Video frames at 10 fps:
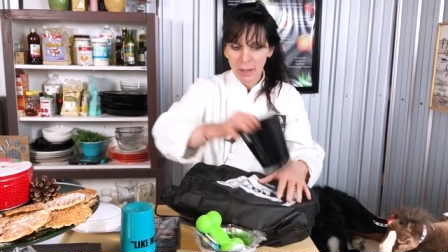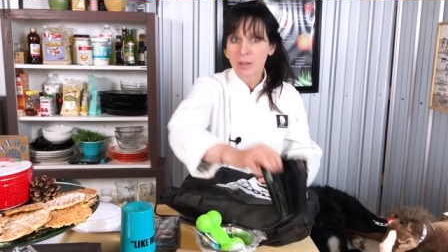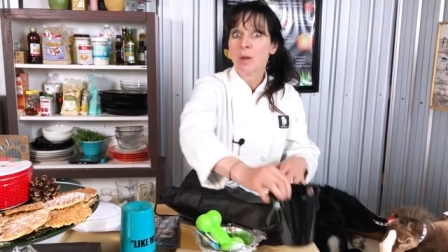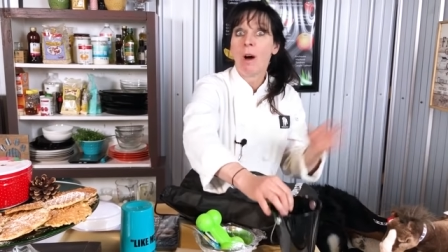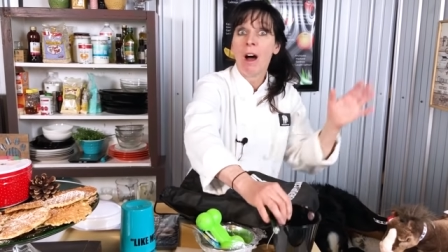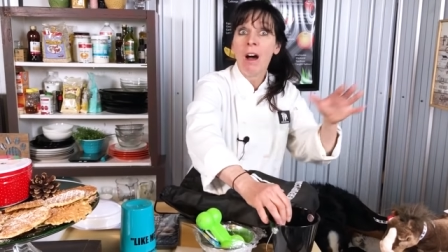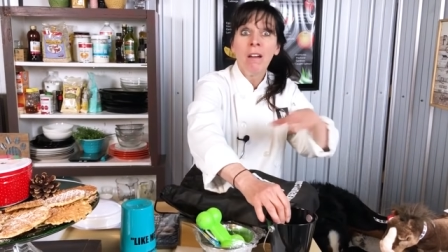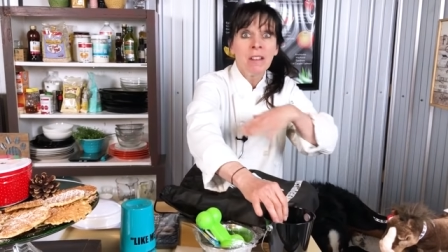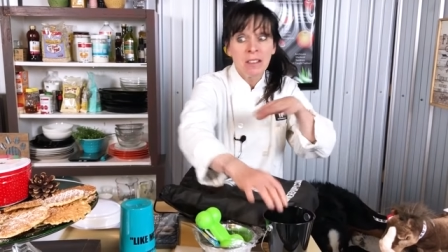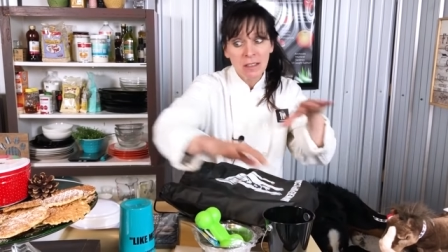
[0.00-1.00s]
So
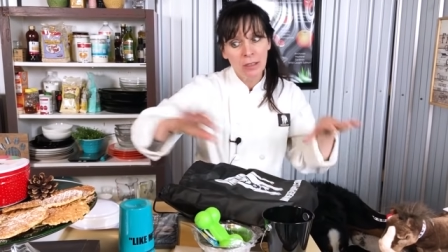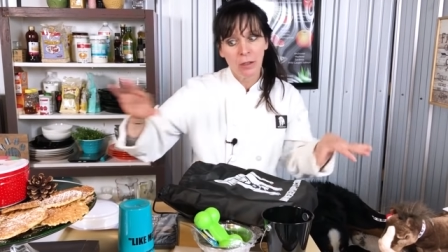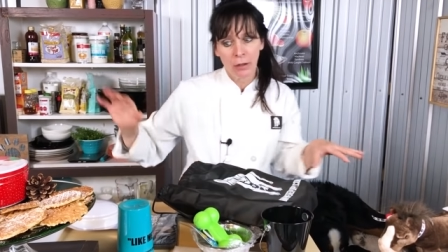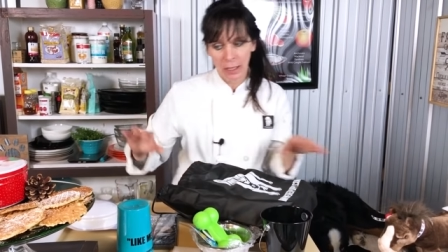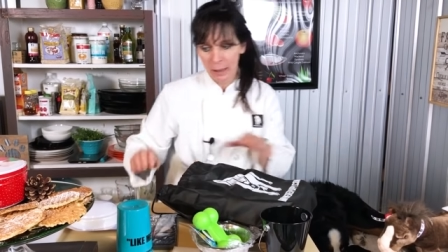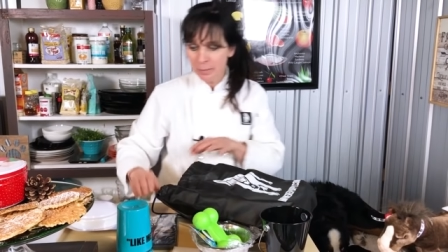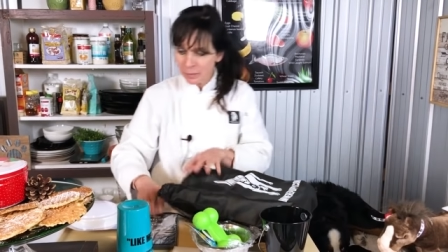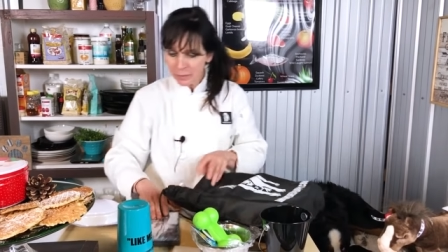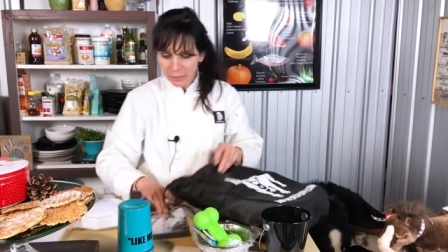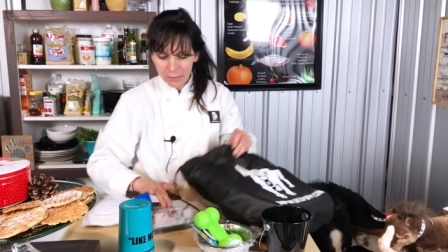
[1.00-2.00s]
all this is in your kit,